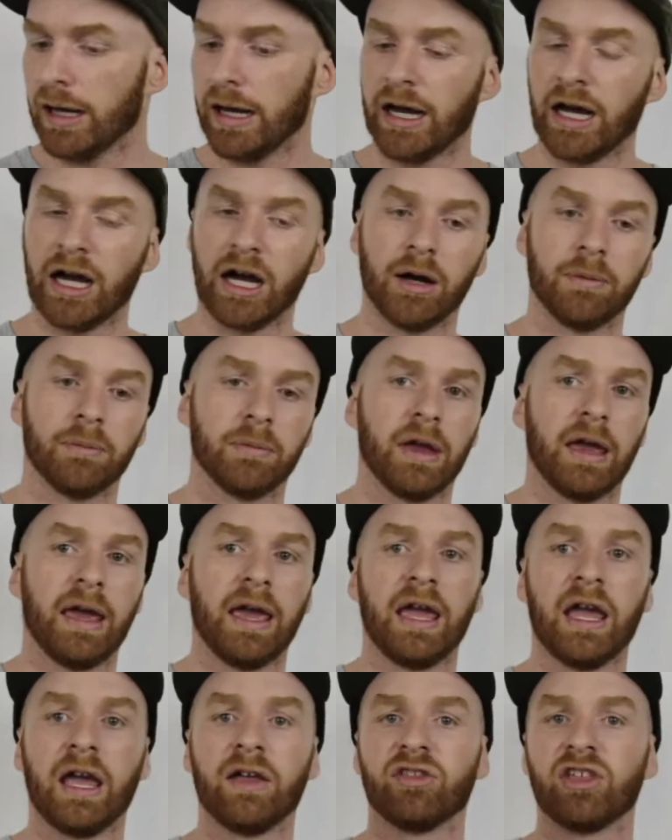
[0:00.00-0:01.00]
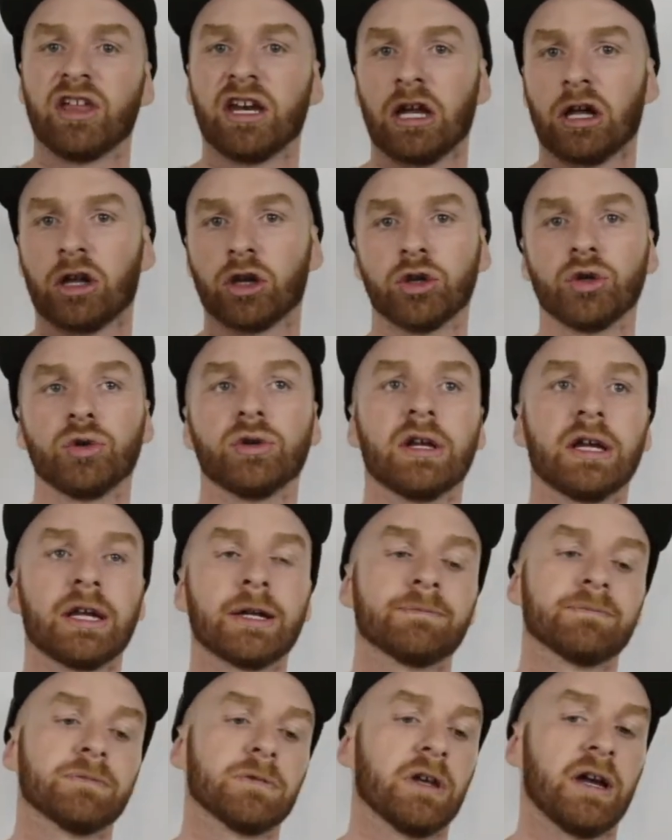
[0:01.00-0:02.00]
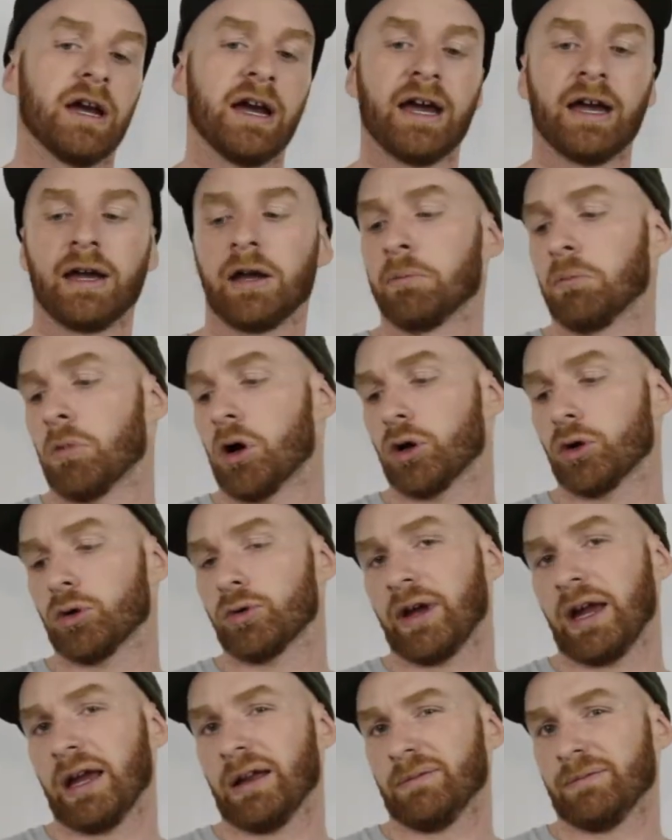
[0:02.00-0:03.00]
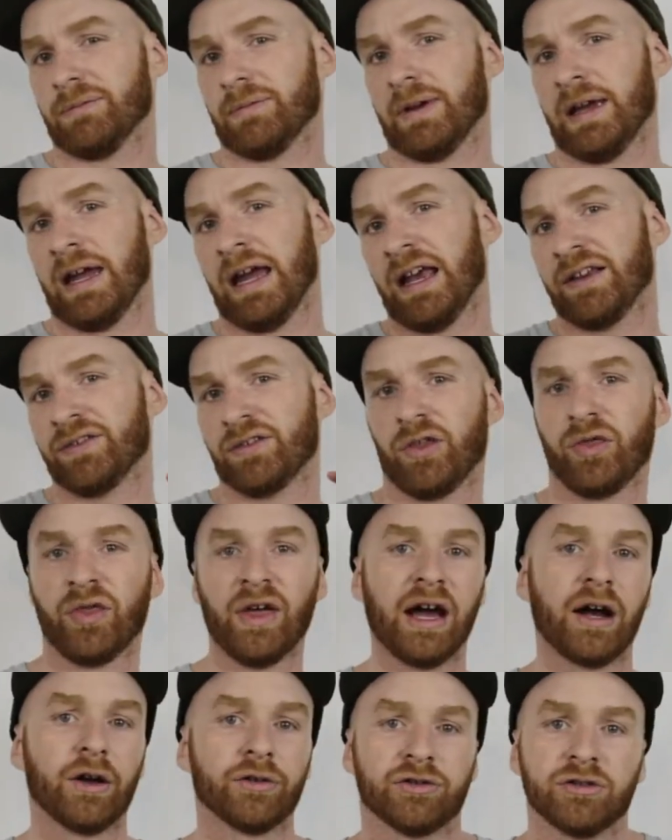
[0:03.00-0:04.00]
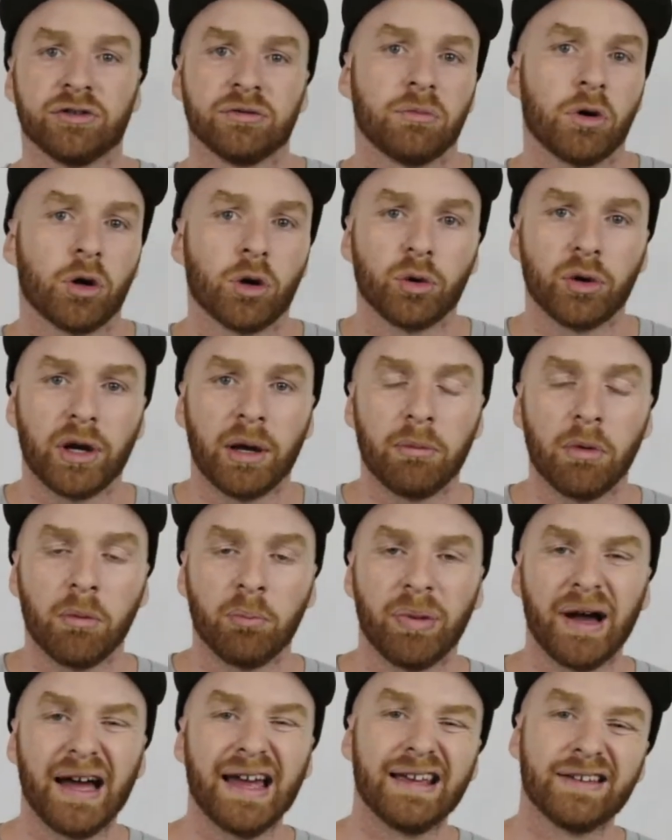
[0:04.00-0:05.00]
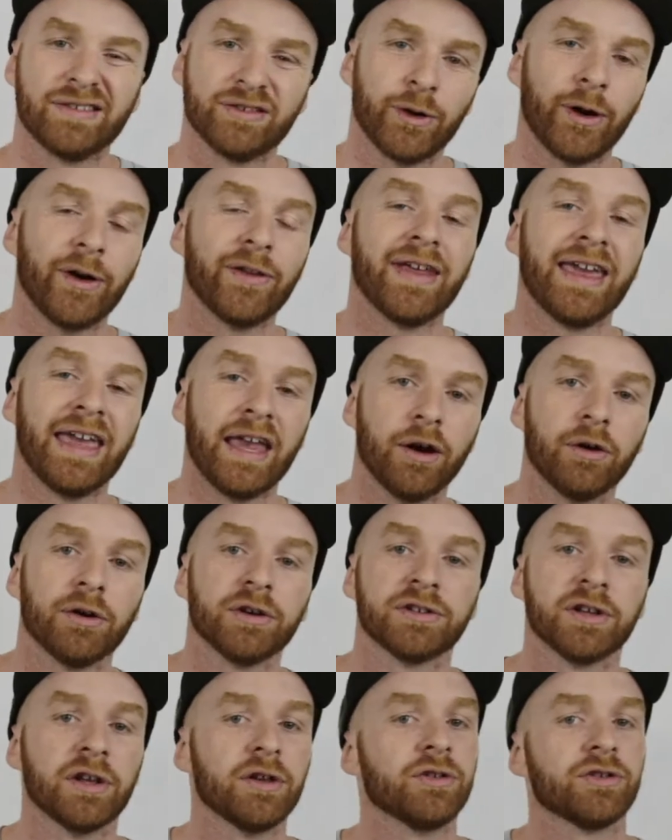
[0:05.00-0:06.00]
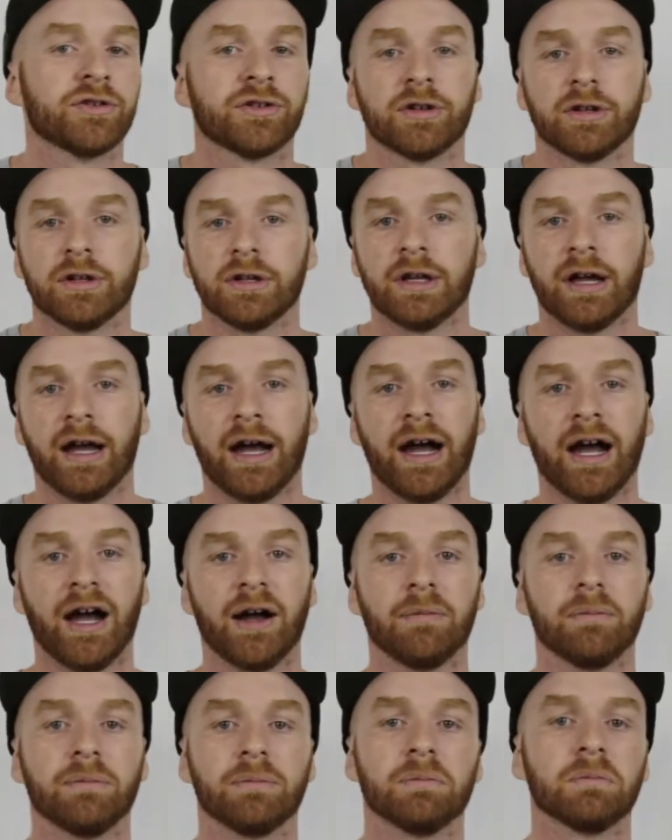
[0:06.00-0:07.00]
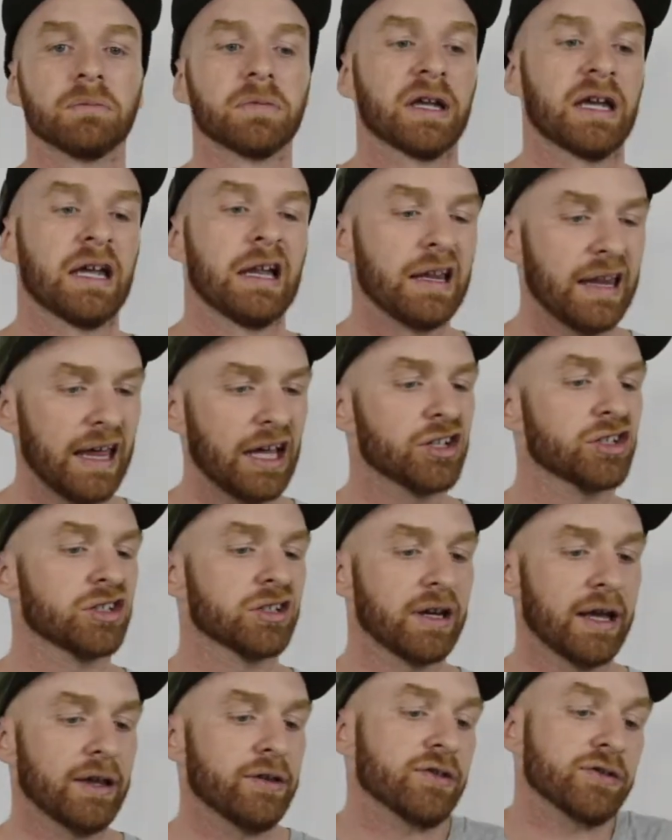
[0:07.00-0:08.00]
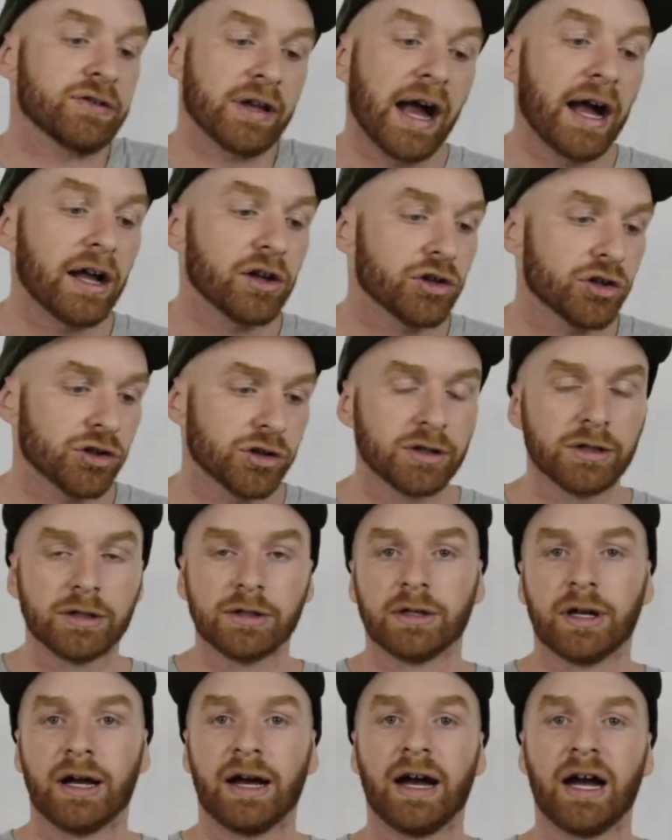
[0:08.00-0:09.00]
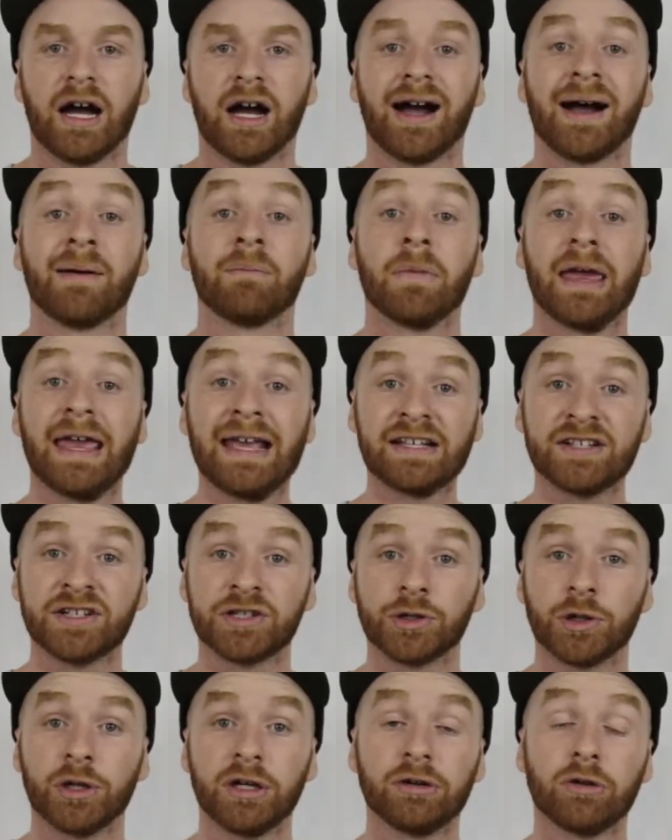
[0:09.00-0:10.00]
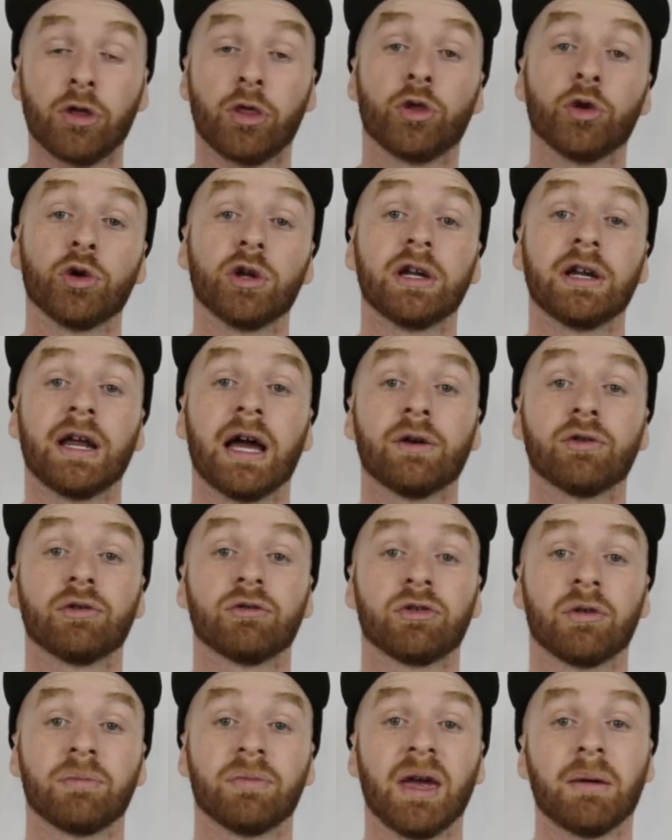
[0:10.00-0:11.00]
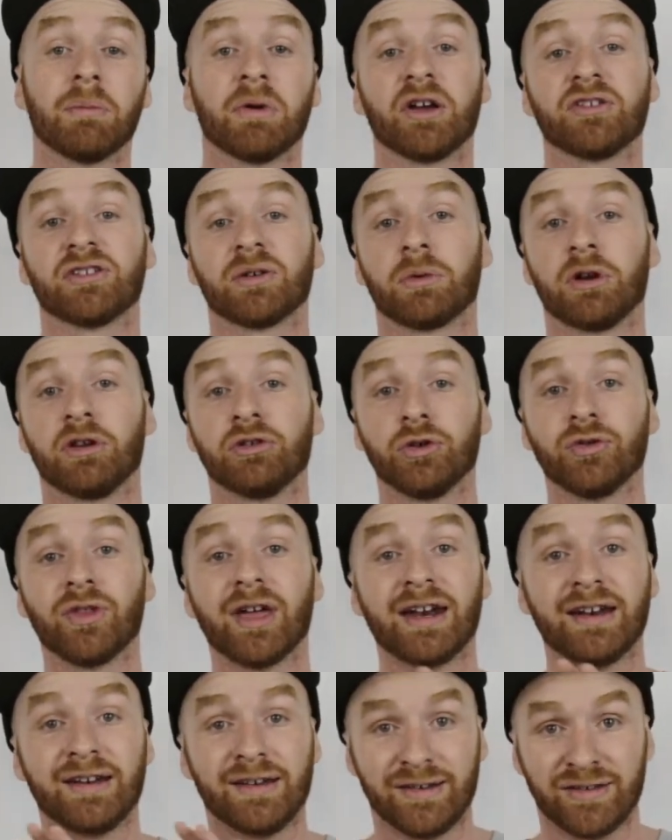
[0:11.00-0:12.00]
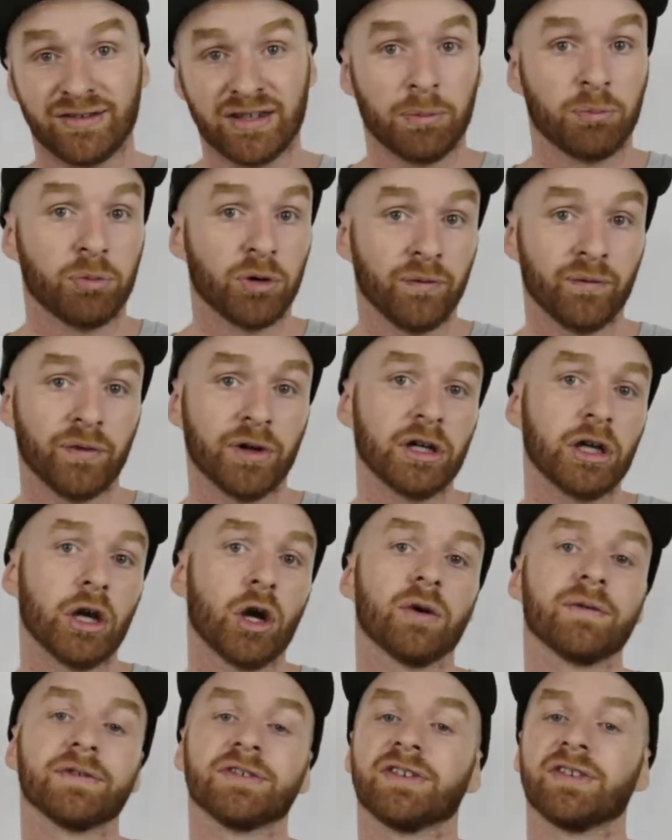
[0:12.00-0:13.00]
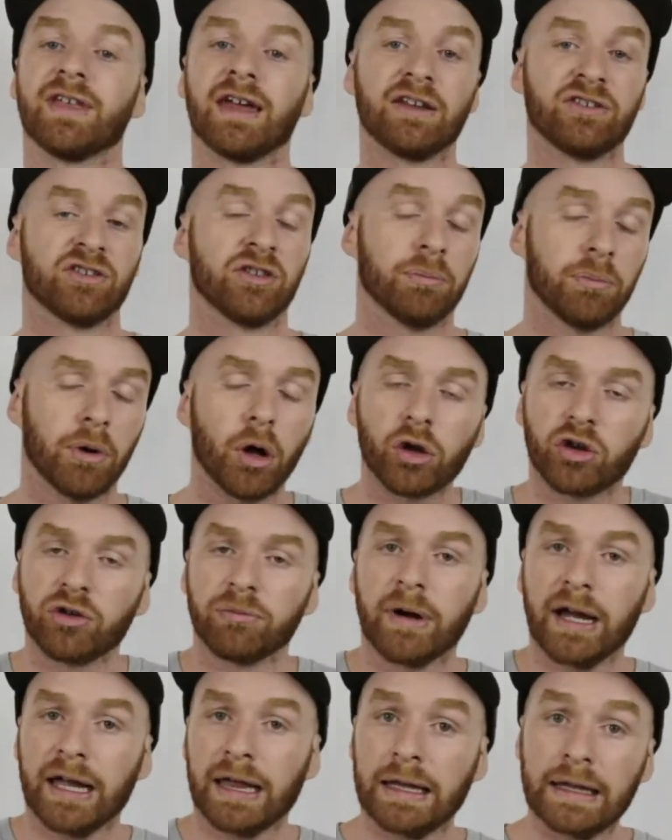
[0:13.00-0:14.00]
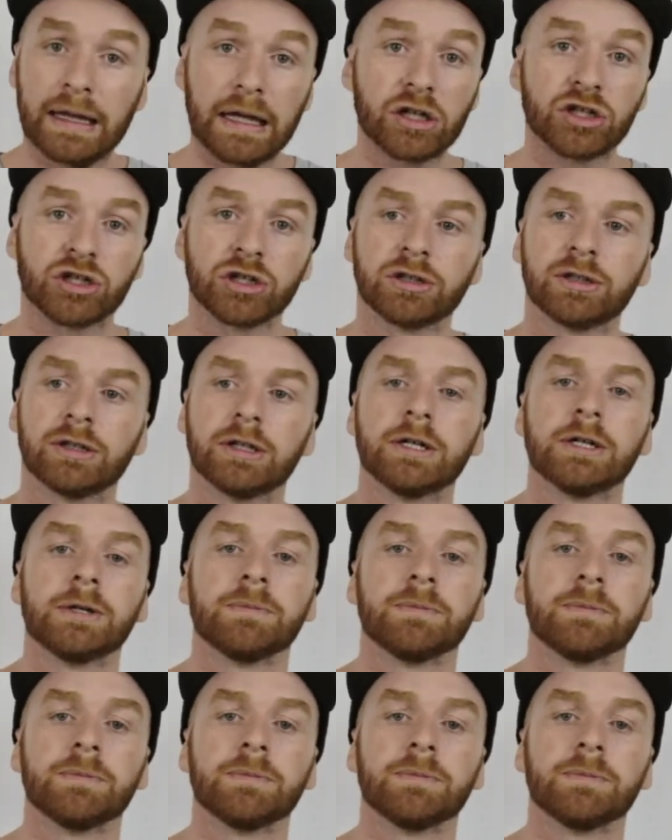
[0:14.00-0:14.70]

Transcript: and then including a model that has a 1000 model number but is not in the heritage collection as such. I'm excluding the 1300 from that because I want to do that in a separate video. Obviously that is the bulk of my collection,